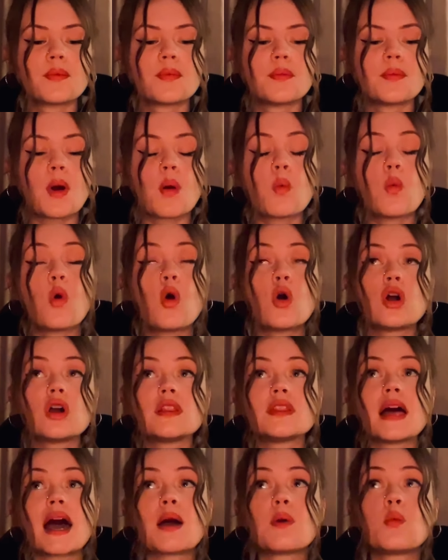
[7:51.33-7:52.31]
But
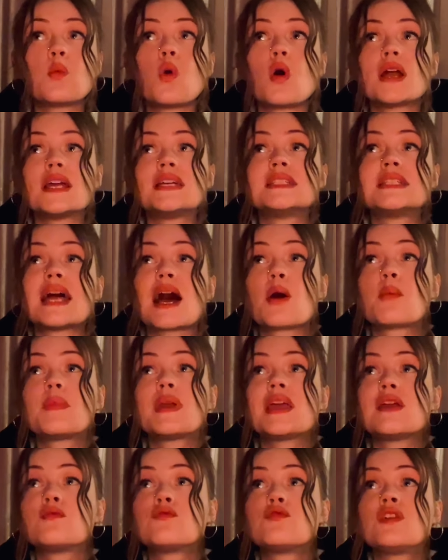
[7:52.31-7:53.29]
what is now
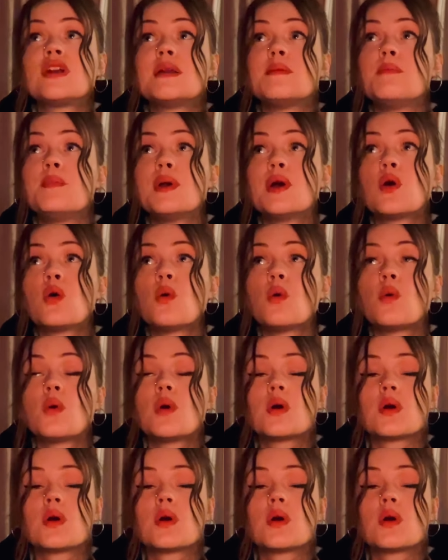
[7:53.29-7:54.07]
being rebuilt